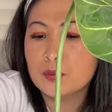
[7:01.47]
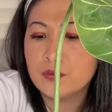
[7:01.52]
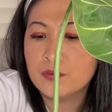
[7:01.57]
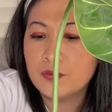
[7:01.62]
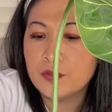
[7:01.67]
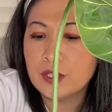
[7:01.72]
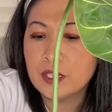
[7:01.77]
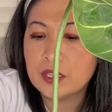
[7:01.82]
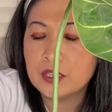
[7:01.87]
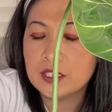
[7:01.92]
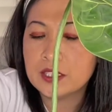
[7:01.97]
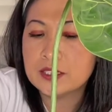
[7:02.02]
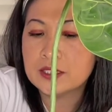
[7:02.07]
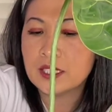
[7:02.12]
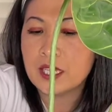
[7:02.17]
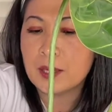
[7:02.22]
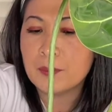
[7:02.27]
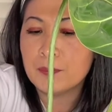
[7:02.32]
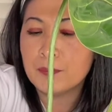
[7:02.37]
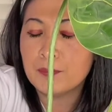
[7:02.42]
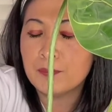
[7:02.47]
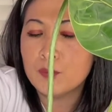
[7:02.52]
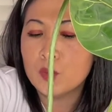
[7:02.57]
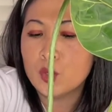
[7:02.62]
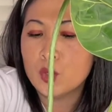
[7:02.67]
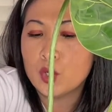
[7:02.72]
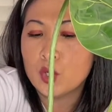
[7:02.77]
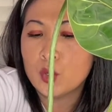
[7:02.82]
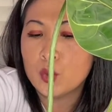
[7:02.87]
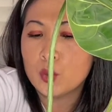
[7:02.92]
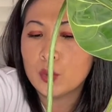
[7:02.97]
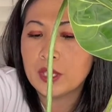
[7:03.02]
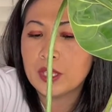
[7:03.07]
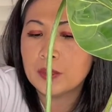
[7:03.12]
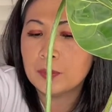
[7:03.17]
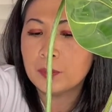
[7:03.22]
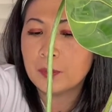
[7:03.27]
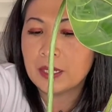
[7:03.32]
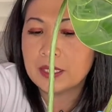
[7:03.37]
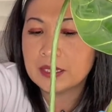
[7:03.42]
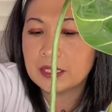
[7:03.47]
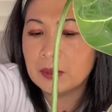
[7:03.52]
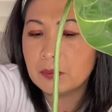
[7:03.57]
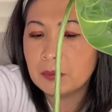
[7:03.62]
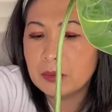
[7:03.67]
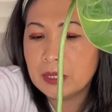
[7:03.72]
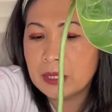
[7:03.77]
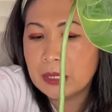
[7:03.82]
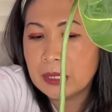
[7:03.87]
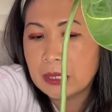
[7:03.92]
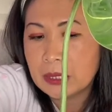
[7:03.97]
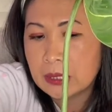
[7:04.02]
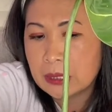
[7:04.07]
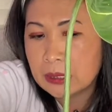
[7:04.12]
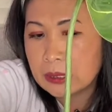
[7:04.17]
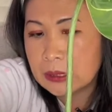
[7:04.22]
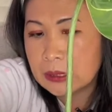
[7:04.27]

fill this up more with potting media.